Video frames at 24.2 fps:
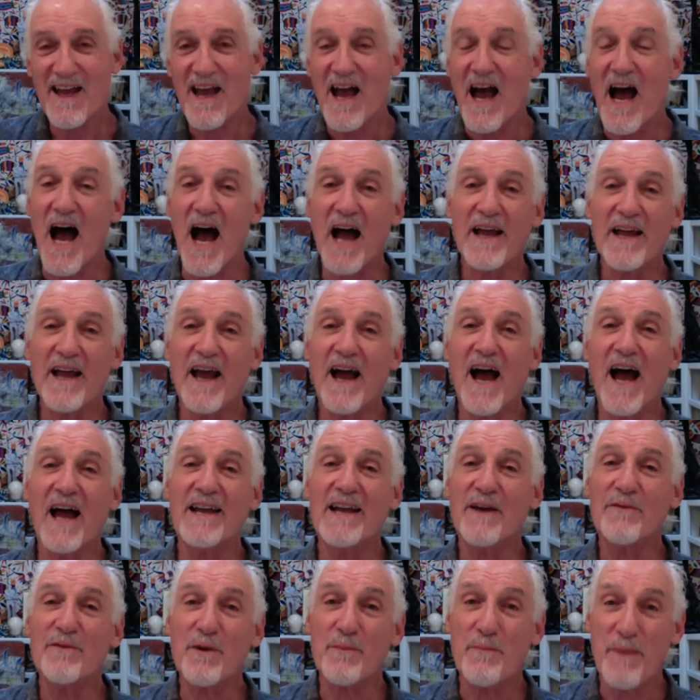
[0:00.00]
I
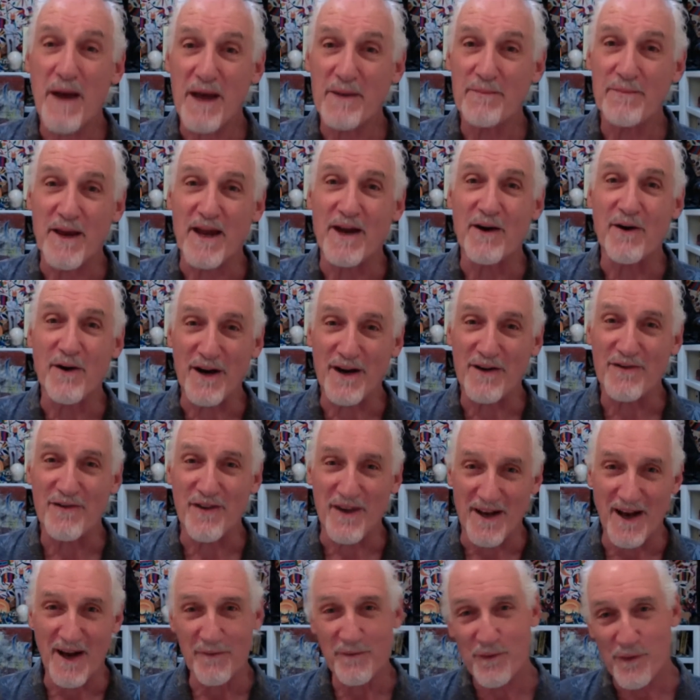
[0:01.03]
never met
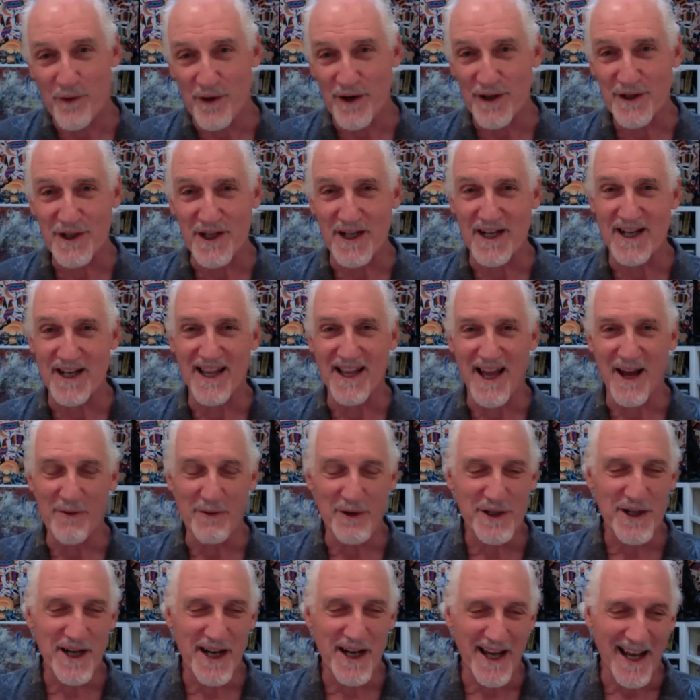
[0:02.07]
Erickson, unfortunately. I
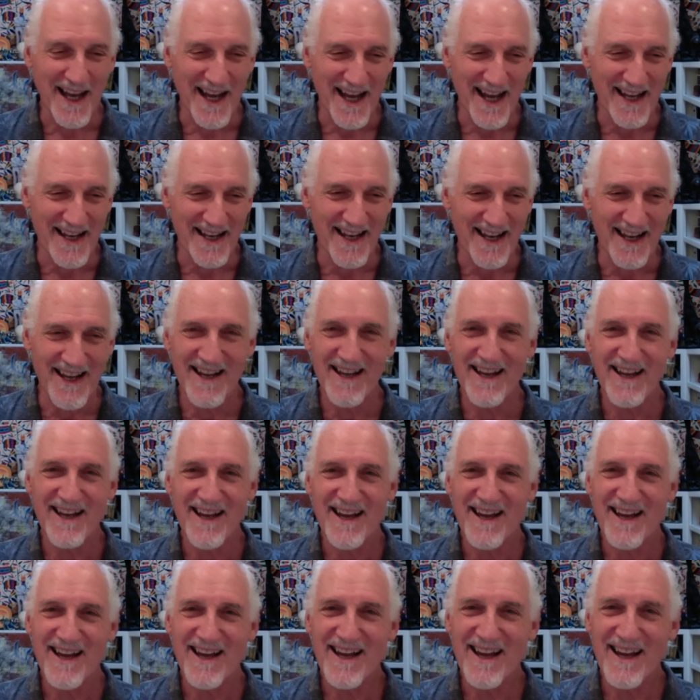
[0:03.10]
wish I had.
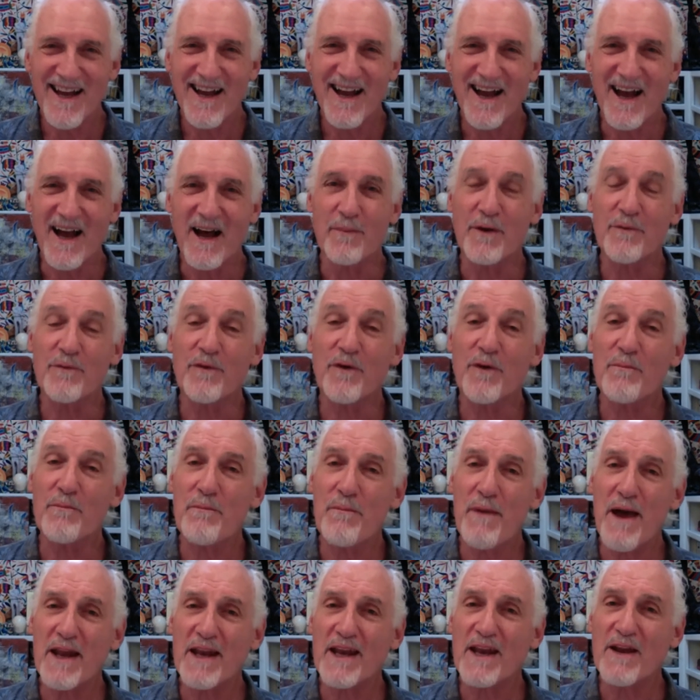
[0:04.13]
Yeah. But for
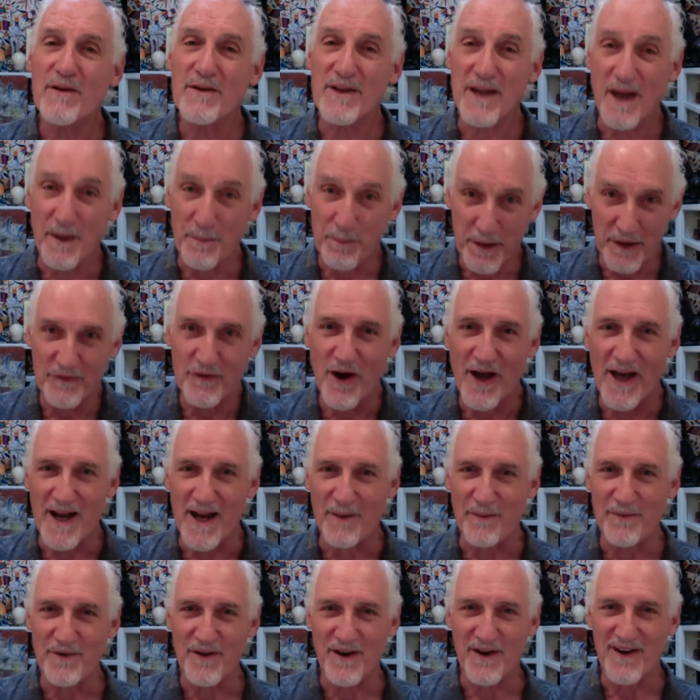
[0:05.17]
many of you, please go
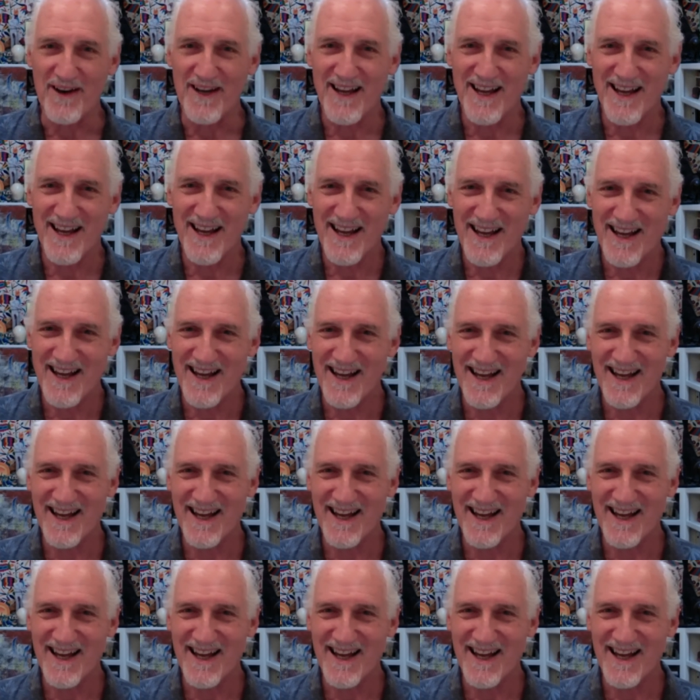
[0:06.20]
ahead. I'm sorry.